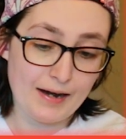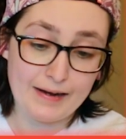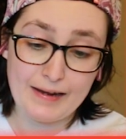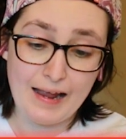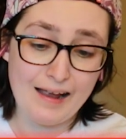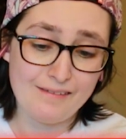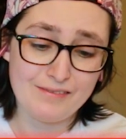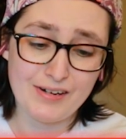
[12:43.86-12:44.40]
I
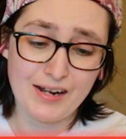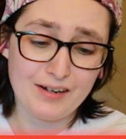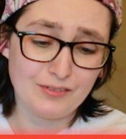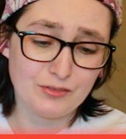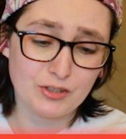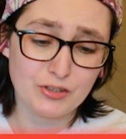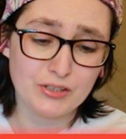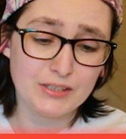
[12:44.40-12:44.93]
have
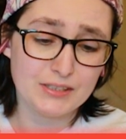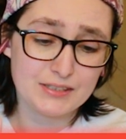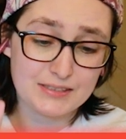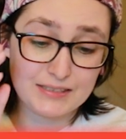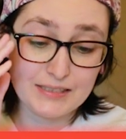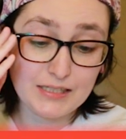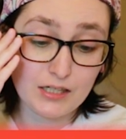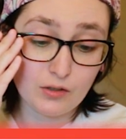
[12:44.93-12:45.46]
not really
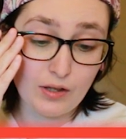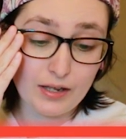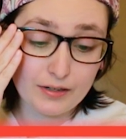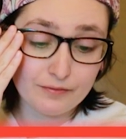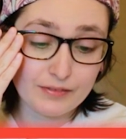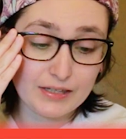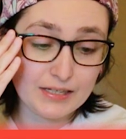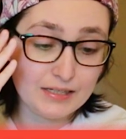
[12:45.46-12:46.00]
seen a lot
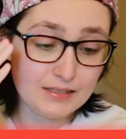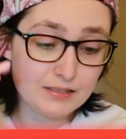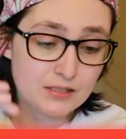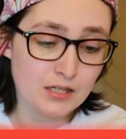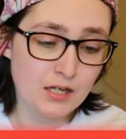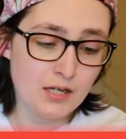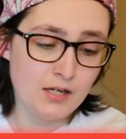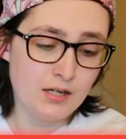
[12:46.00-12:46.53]
of
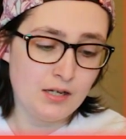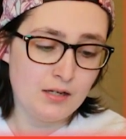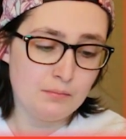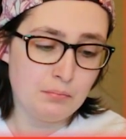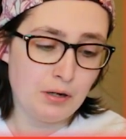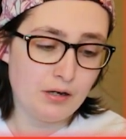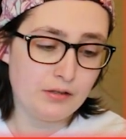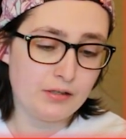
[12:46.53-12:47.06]
these,
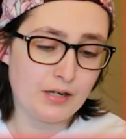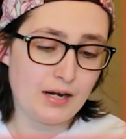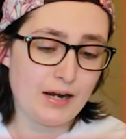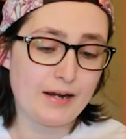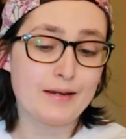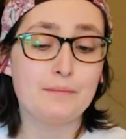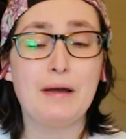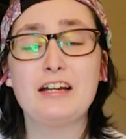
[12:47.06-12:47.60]
but
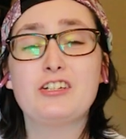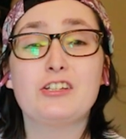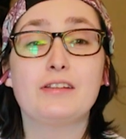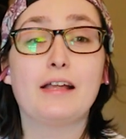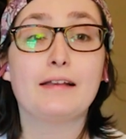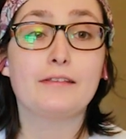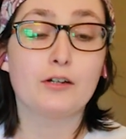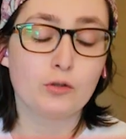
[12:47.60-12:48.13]
I imagine
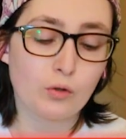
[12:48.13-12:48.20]
that they're